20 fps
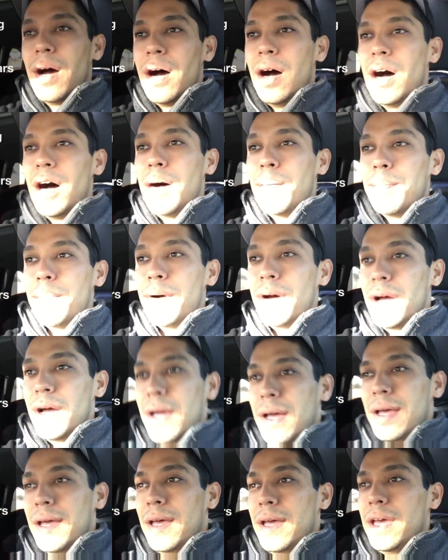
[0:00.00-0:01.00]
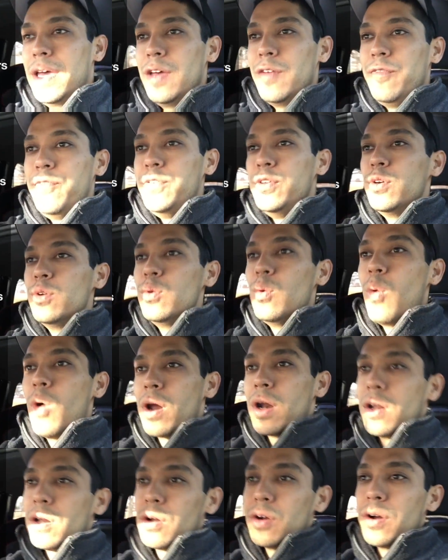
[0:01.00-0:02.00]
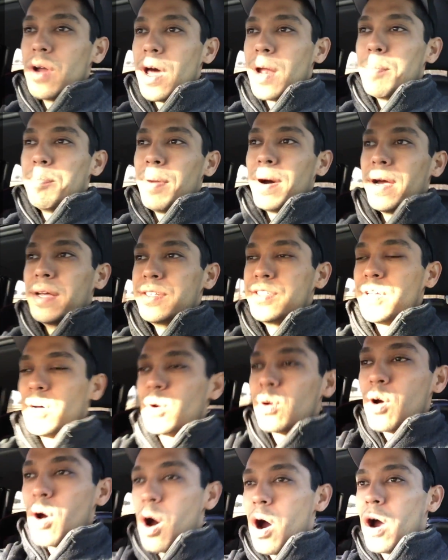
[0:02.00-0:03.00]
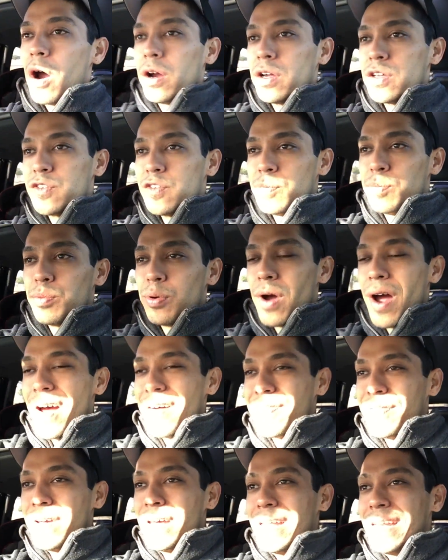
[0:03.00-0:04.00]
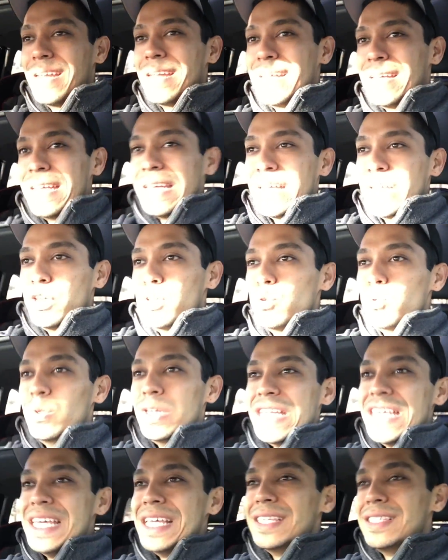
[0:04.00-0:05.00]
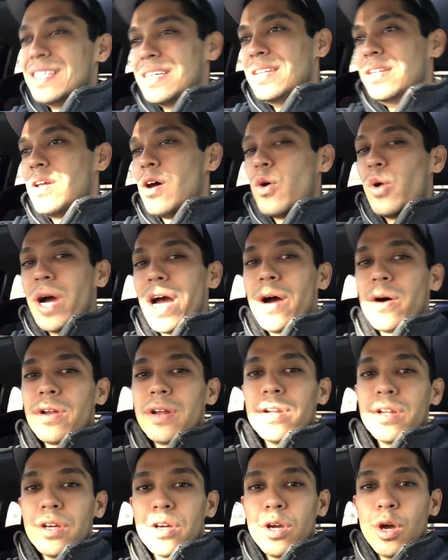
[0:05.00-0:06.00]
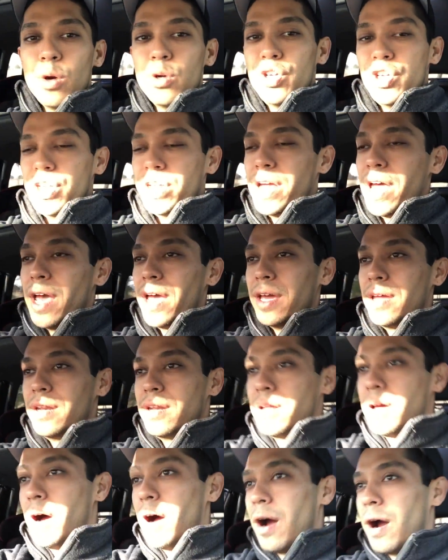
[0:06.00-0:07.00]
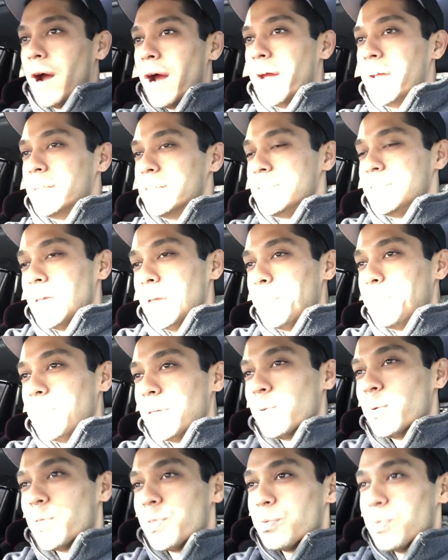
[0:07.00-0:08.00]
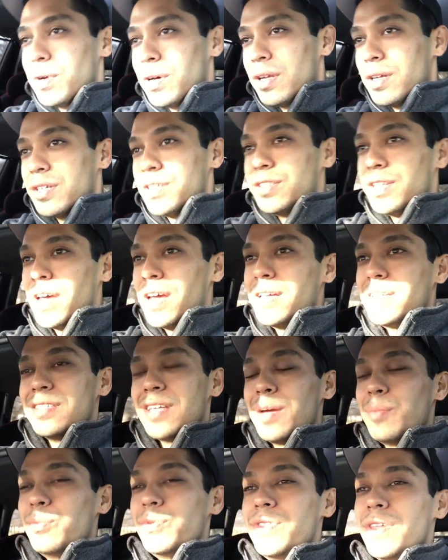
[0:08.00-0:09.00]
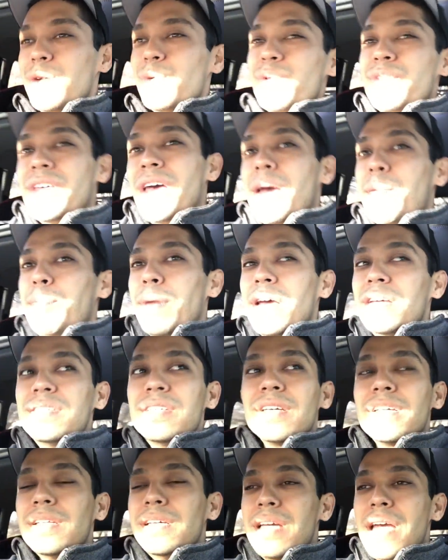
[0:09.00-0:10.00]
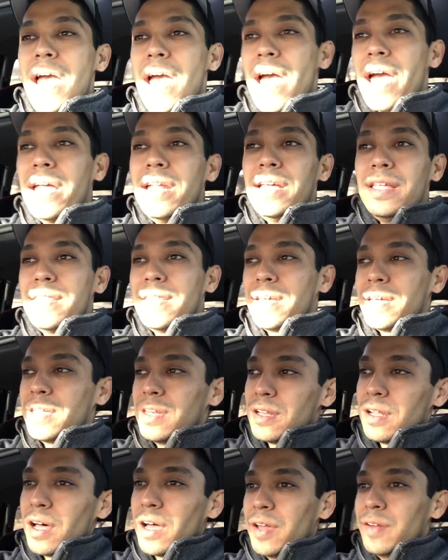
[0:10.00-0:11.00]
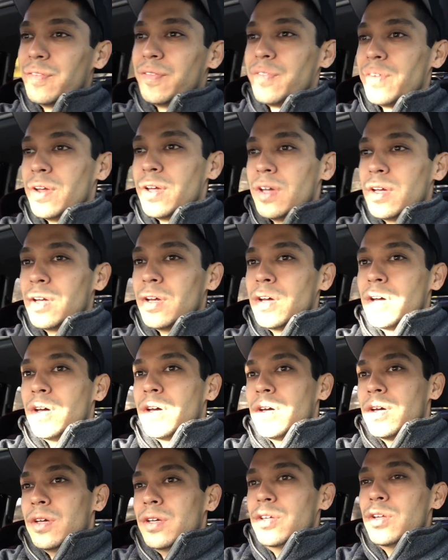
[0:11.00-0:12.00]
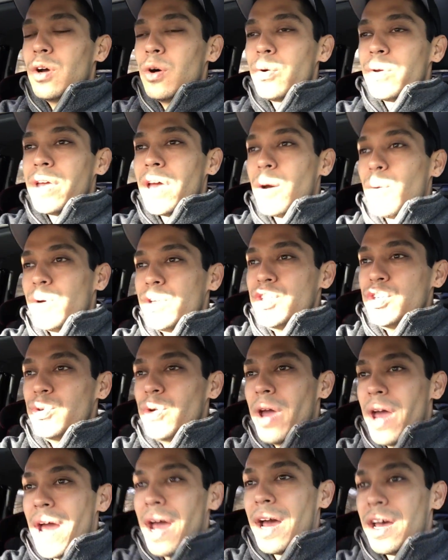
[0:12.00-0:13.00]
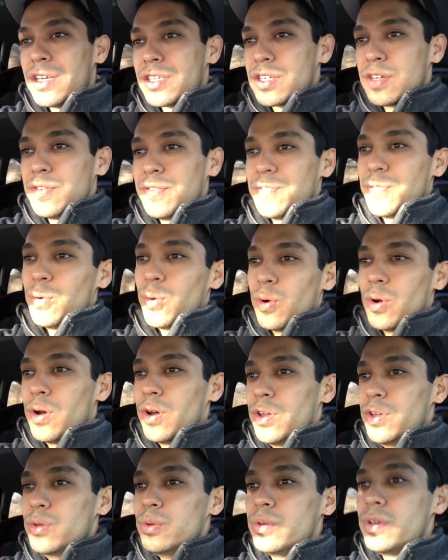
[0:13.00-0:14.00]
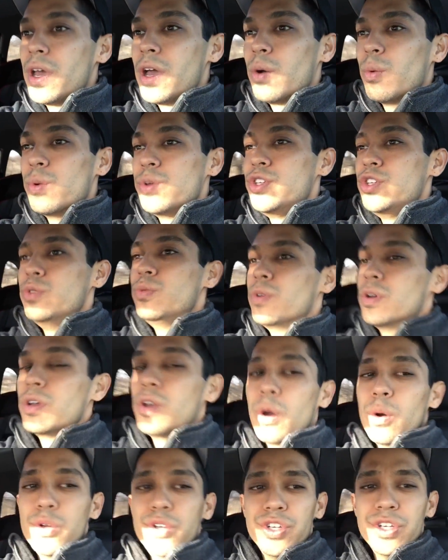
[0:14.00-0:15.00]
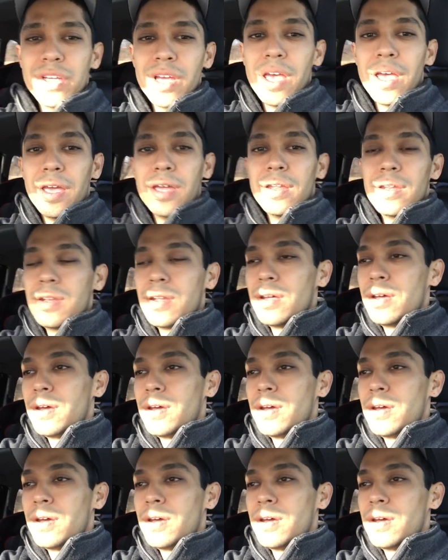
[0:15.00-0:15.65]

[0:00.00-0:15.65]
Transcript: Um, if you want to learn how to buy and sell cars for profit, you need to know how to negotiate. All right. Same thing with real estate. Same thing with basically anything in life. You don't get what you ask for. You get what you negotiate.